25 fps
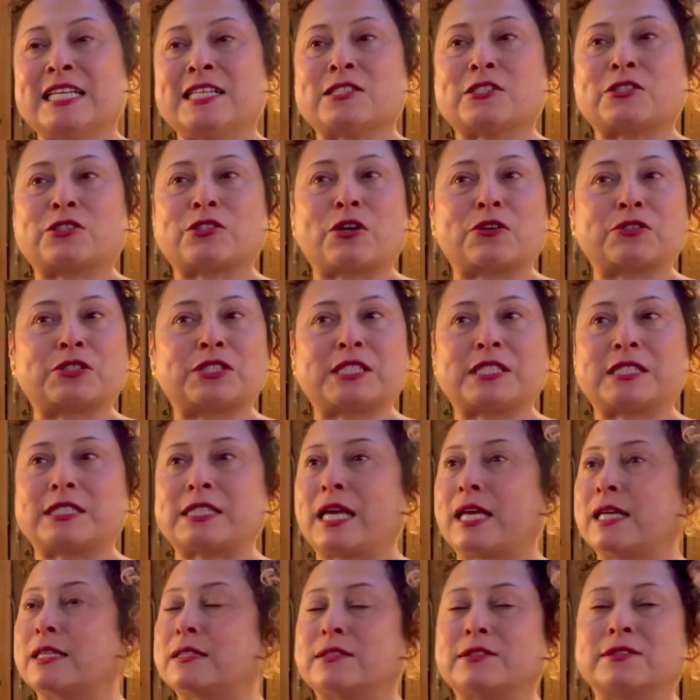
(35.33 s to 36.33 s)
So she
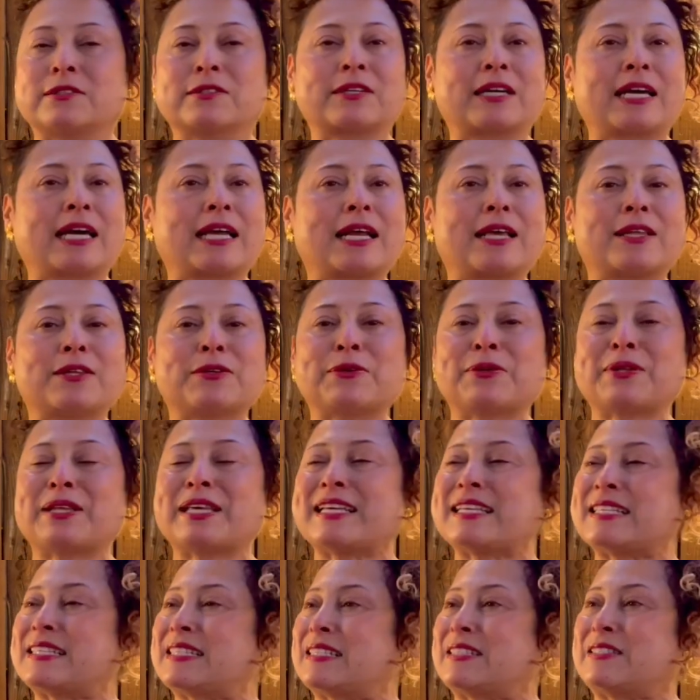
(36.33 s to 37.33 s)
said, "You gotta do
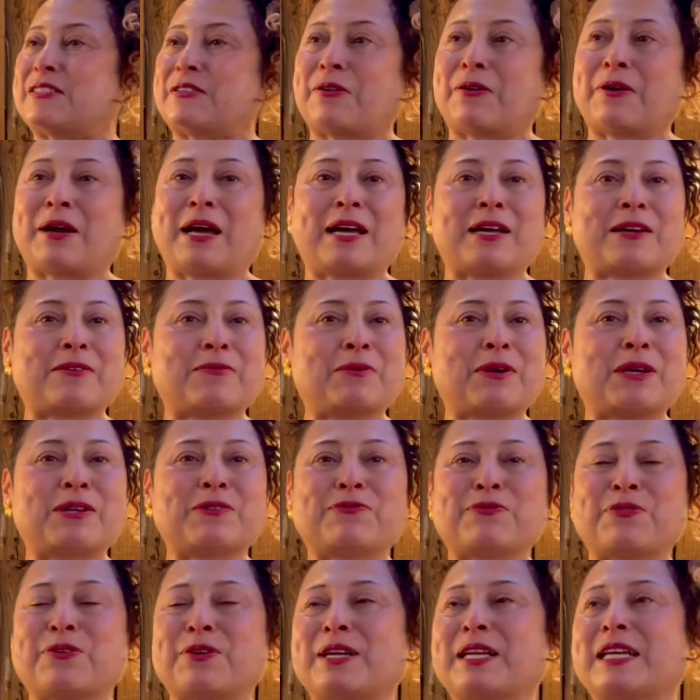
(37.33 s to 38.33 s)
this." So I
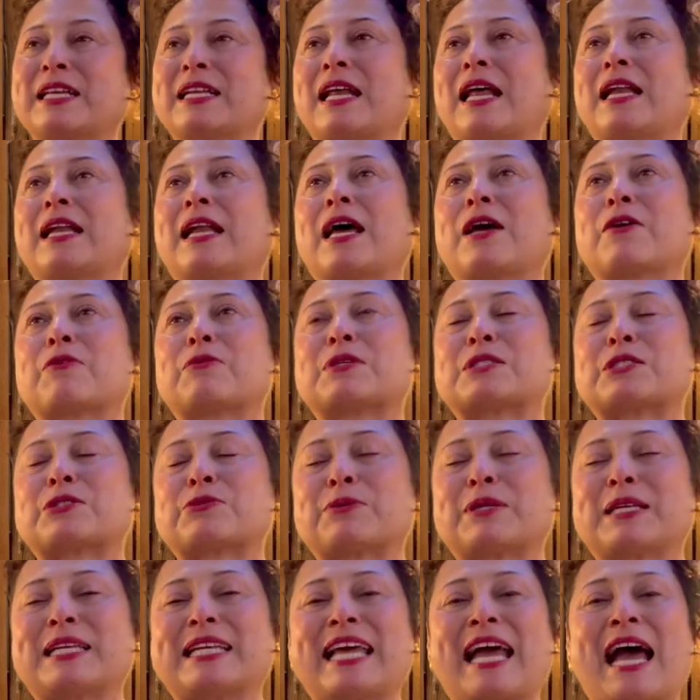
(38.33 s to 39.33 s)
went for it, and I was
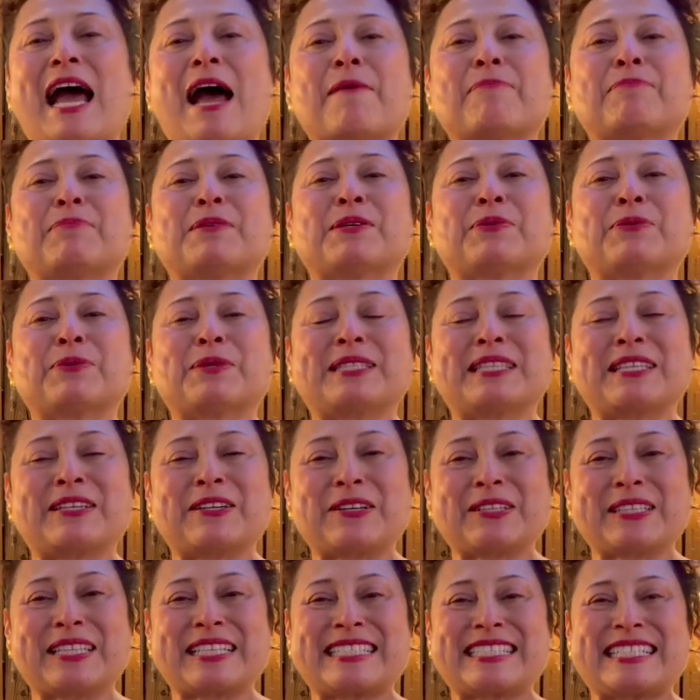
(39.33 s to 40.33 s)
really happy with
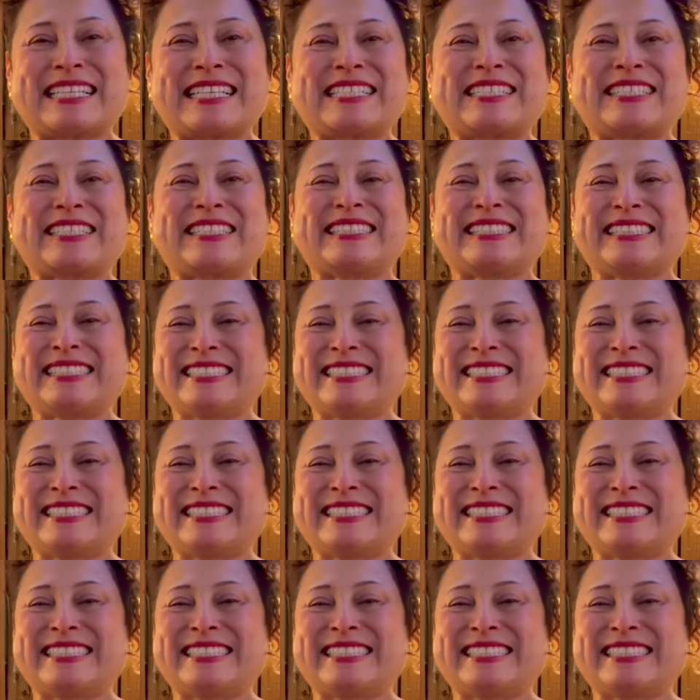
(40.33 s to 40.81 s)
her decision.